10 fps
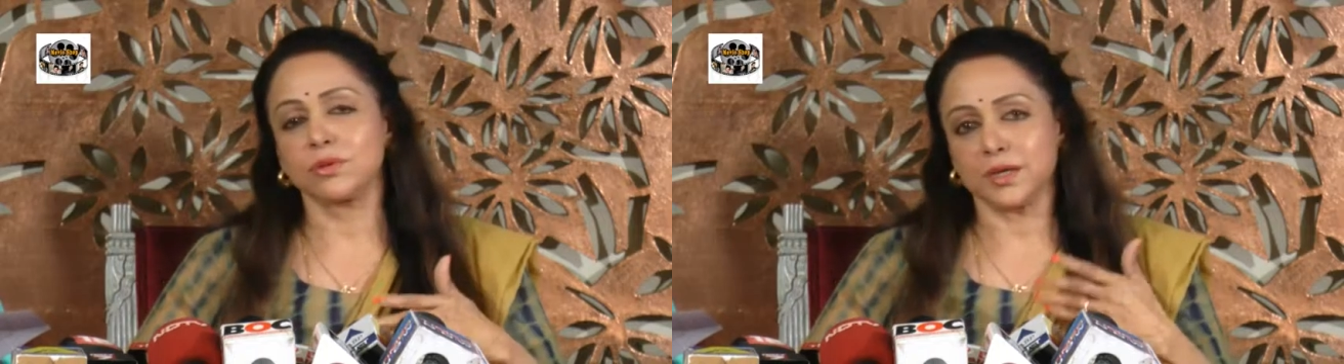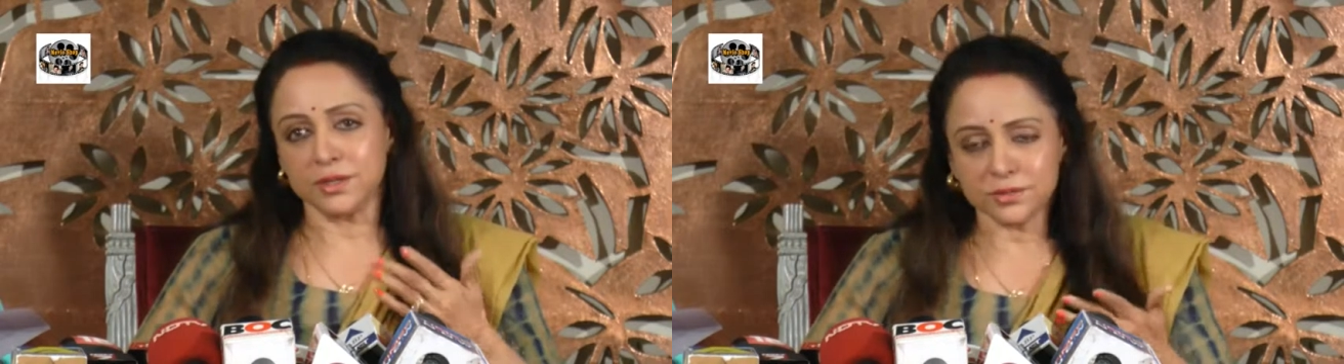
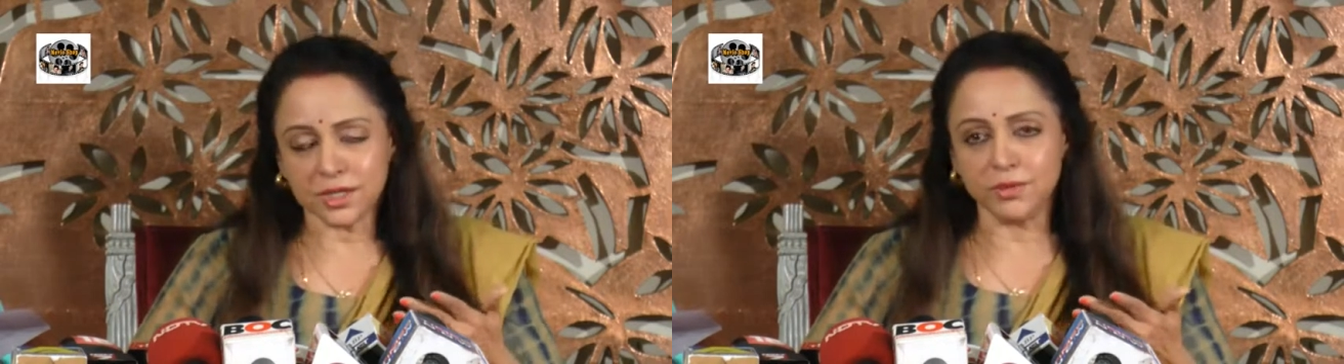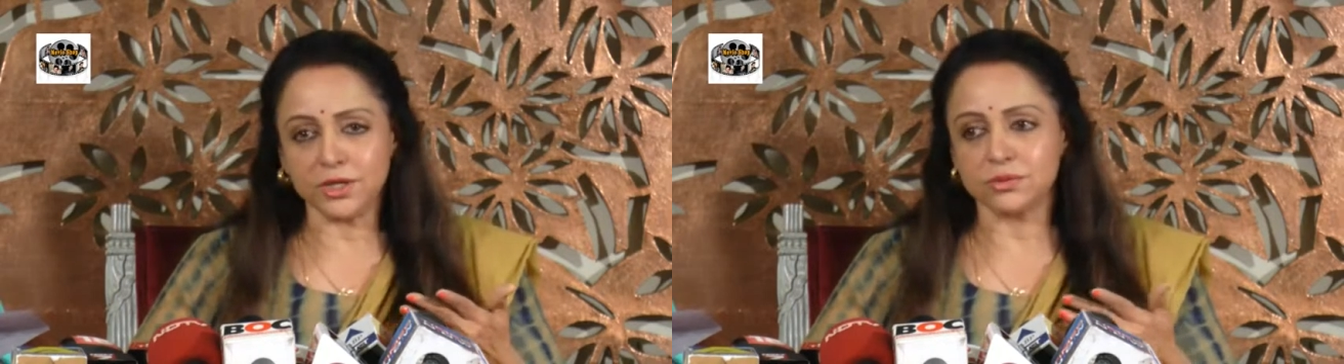that is
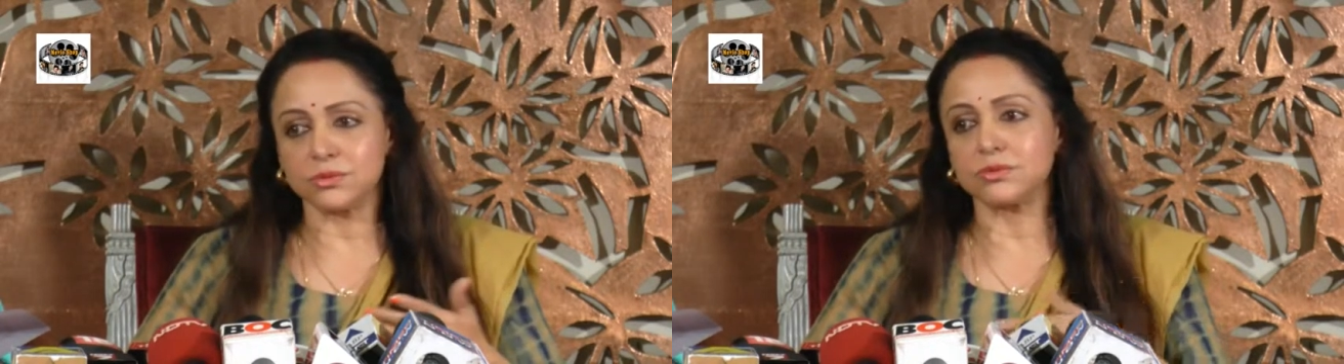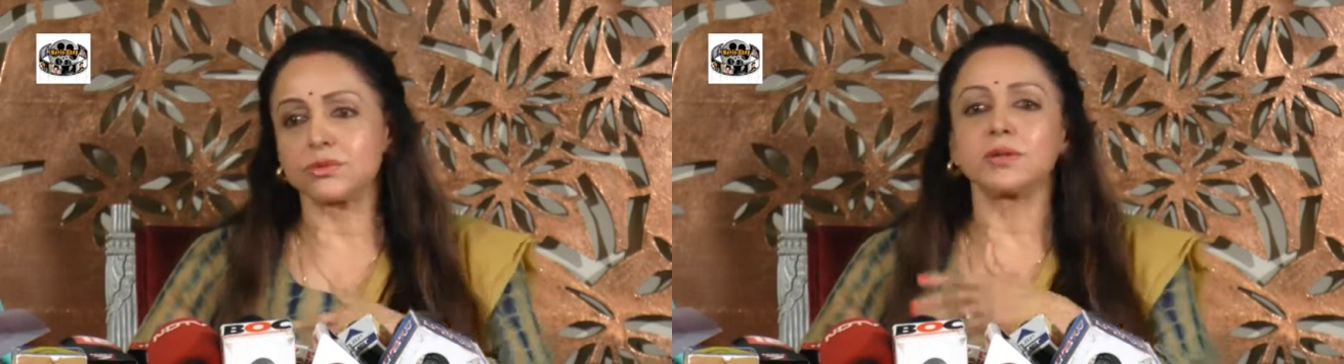coming
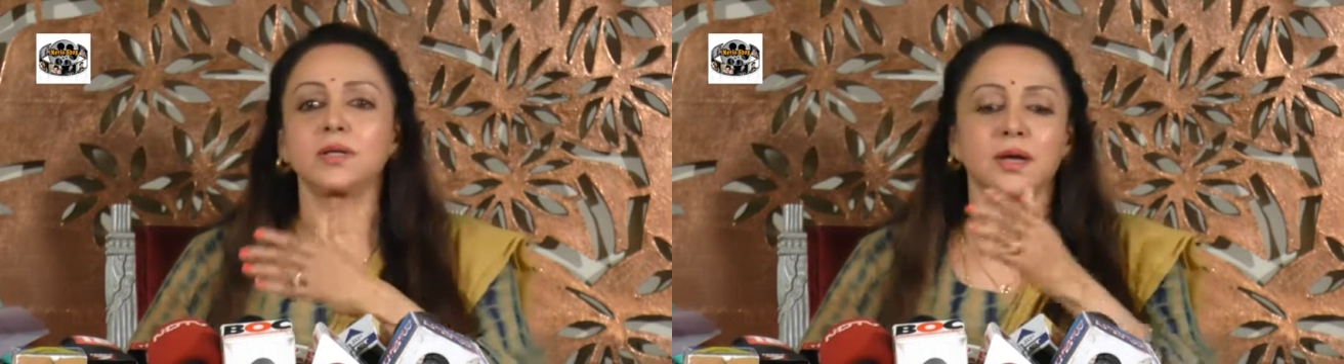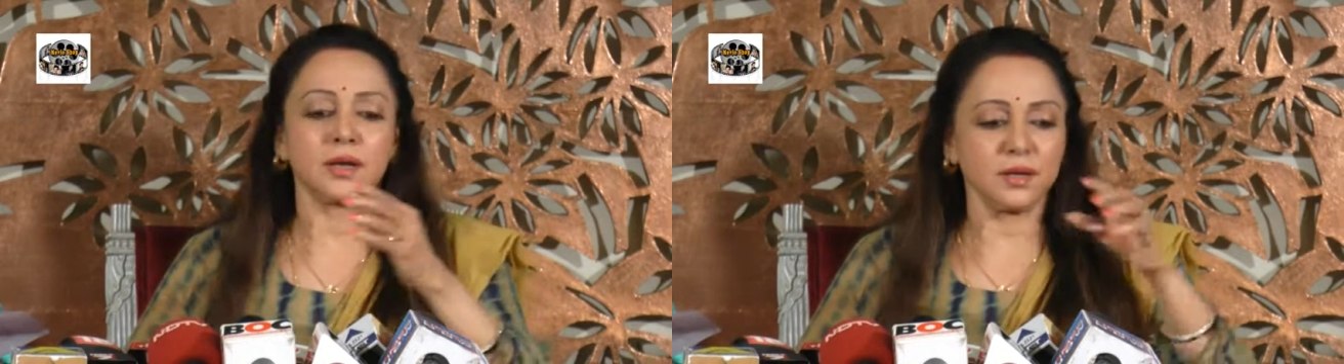true. So
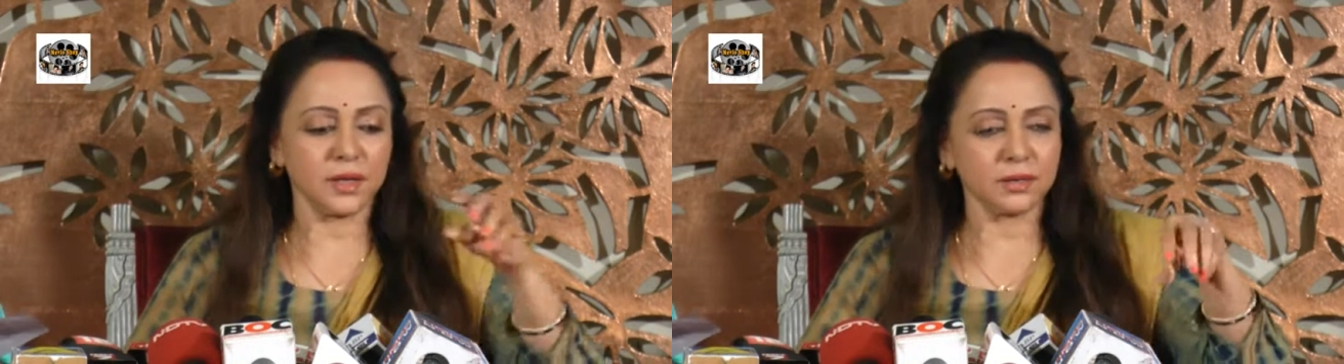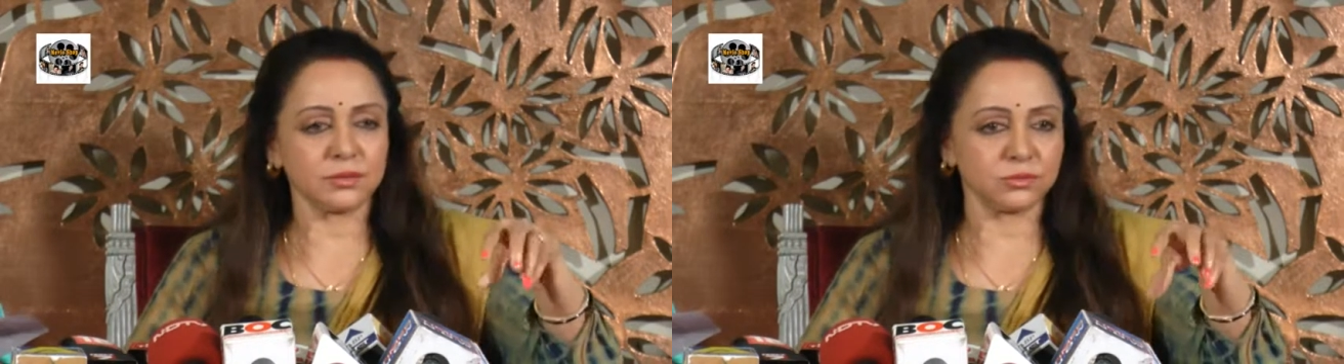I
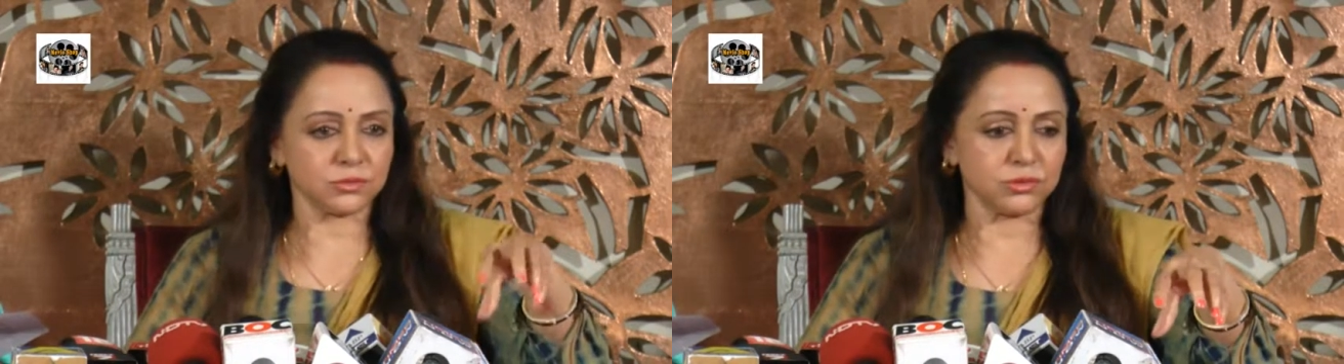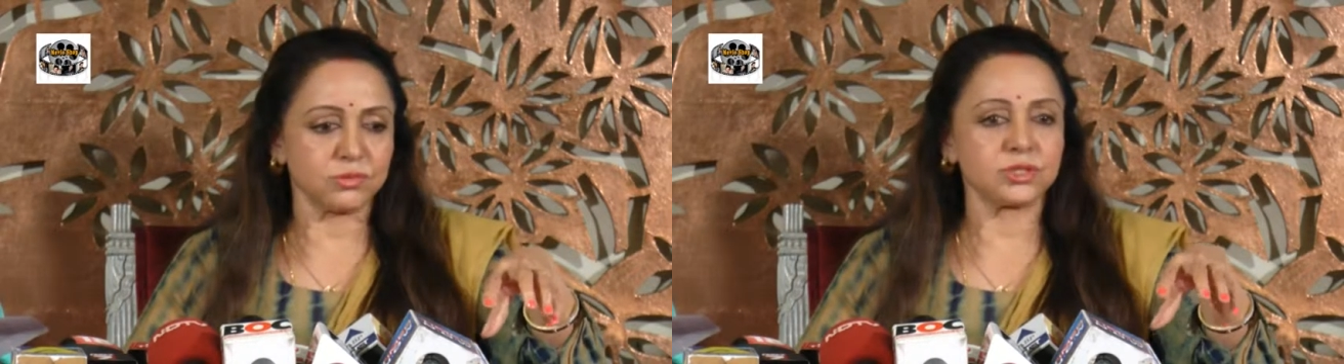need
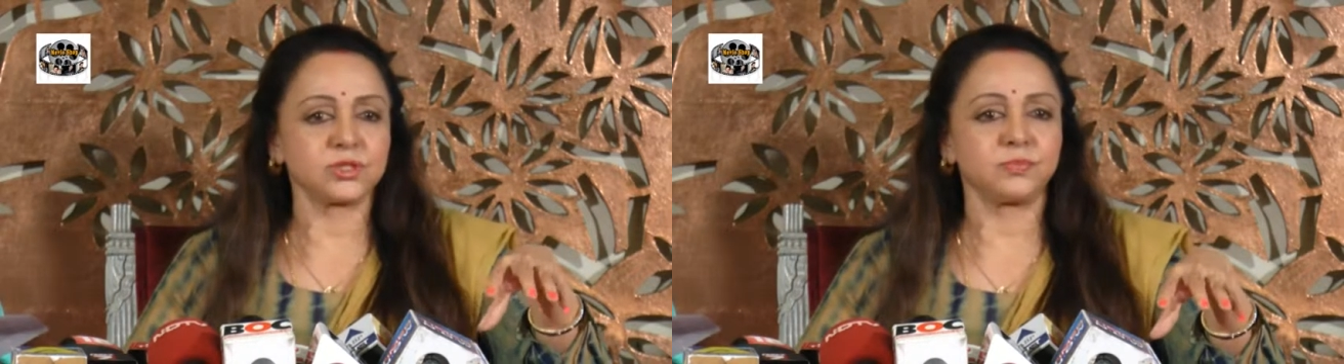so much